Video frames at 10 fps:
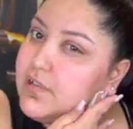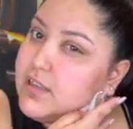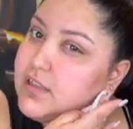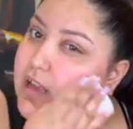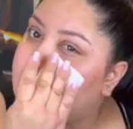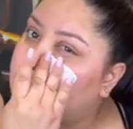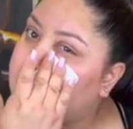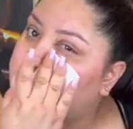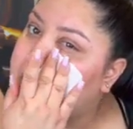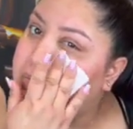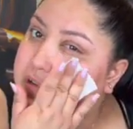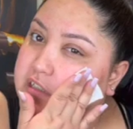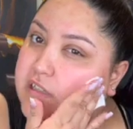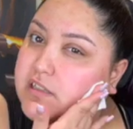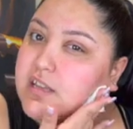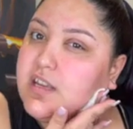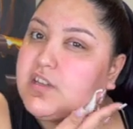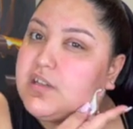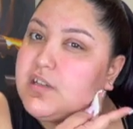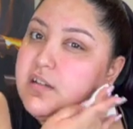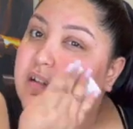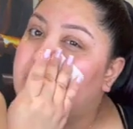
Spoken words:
It's not only the presentation,